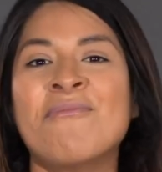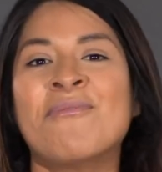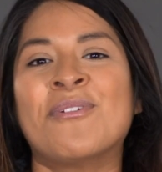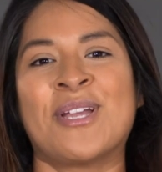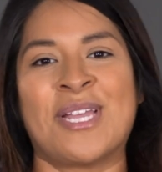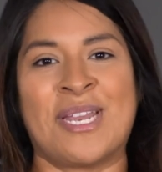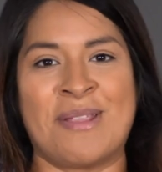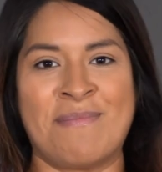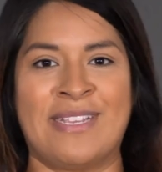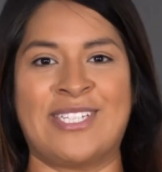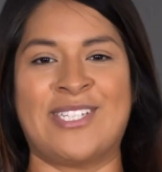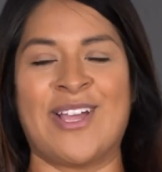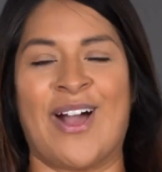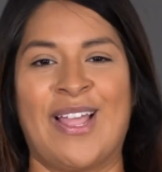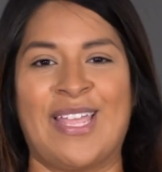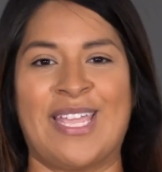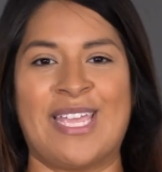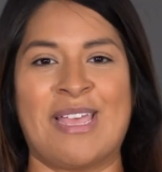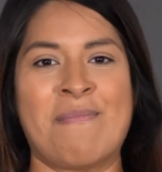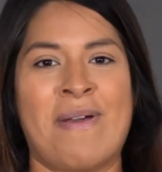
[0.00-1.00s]
we're going to be
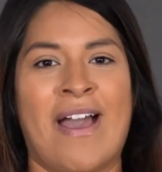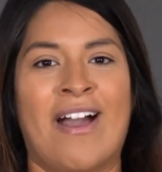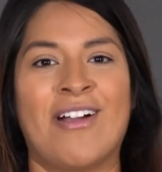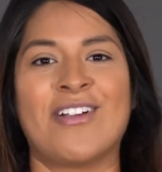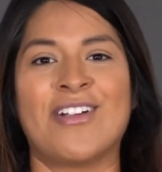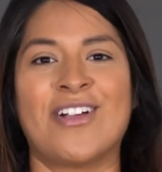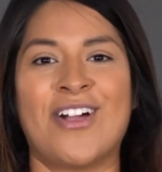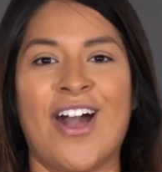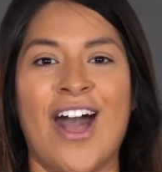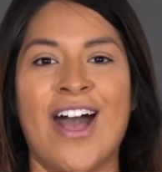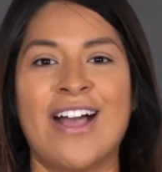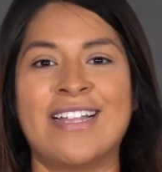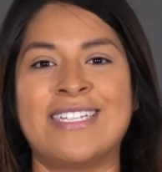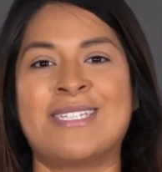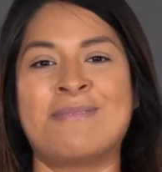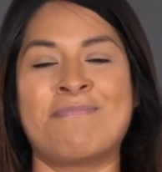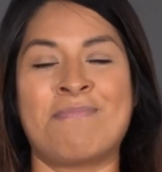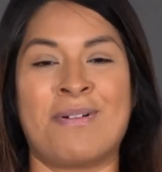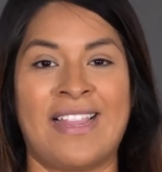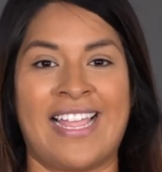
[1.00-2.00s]
talking about
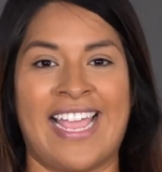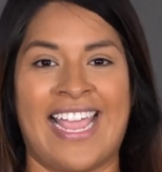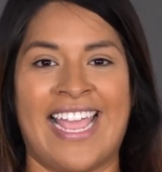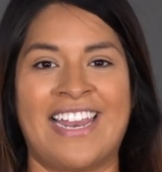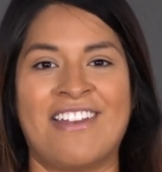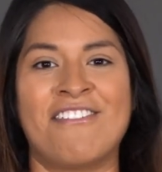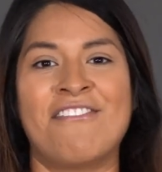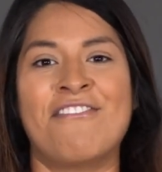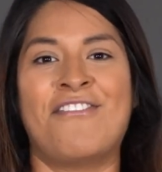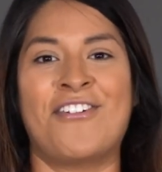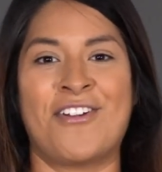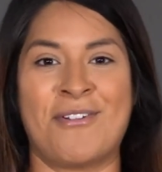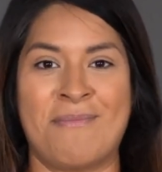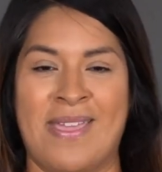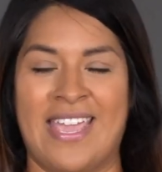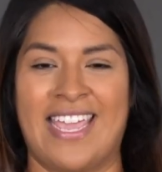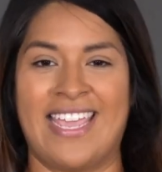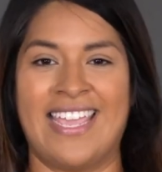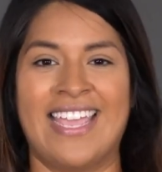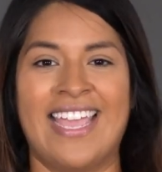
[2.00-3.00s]
God's plan for
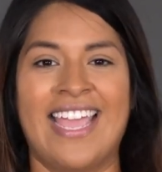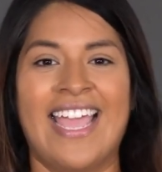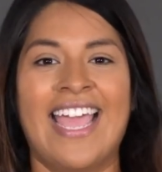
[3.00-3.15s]
me.